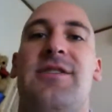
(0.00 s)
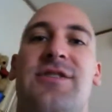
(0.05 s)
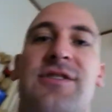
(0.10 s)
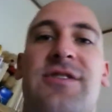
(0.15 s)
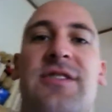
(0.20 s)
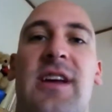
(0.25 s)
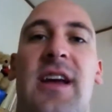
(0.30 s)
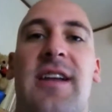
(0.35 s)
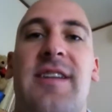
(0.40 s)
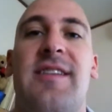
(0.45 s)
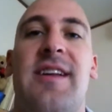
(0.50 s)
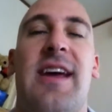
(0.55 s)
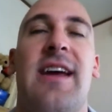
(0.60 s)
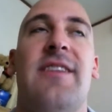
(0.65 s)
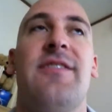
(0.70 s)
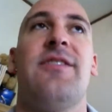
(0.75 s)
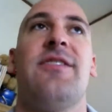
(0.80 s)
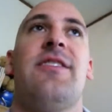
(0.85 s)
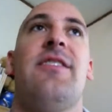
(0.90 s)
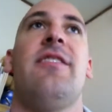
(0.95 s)
just got a
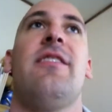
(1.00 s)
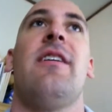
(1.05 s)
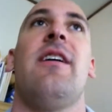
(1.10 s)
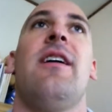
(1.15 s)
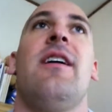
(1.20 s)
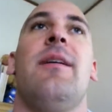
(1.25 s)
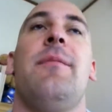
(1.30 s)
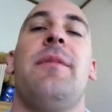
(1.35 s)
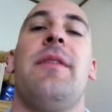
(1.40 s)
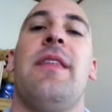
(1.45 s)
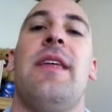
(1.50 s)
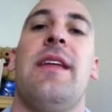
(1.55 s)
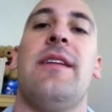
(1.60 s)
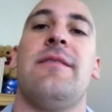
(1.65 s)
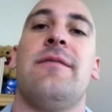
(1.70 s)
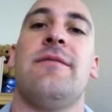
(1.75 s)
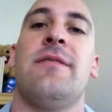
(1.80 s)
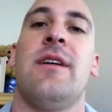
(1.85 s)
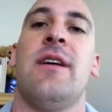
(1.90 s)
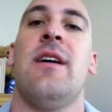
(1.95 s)
test, and
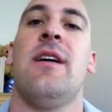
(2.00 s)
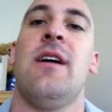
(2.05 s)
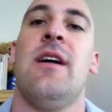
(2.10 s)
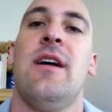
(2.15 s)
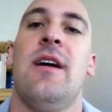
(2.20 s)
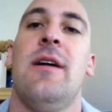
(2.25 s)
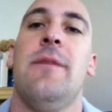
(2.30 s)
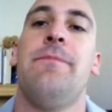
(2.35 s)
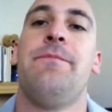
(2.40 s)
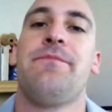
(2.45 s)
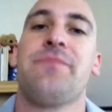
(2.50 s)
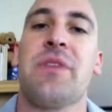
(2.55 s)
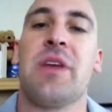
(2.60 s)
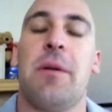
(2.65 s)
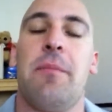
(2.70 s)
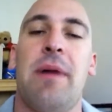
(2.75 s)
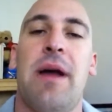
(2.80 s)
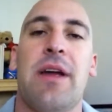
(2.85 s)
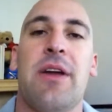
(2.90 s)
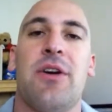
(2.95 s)
then
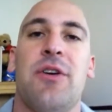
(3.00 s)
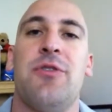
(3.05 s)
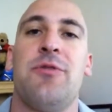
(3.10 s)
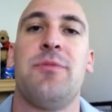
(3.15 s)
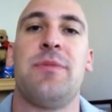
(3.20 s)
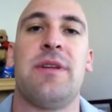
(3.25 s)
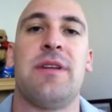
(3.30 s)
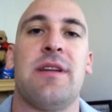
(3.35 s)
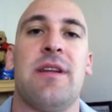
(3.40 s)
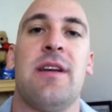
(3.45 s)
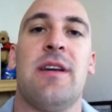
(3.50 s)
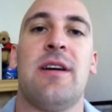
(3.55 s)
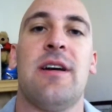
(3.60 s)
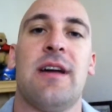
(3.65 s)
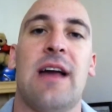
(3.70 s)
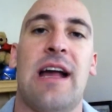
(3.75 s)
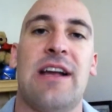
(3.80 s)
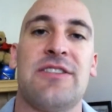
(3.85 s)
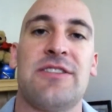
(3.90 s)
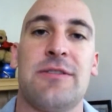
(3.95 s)
come back home and
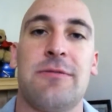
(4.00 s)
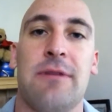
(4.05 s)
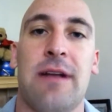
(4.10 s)
actually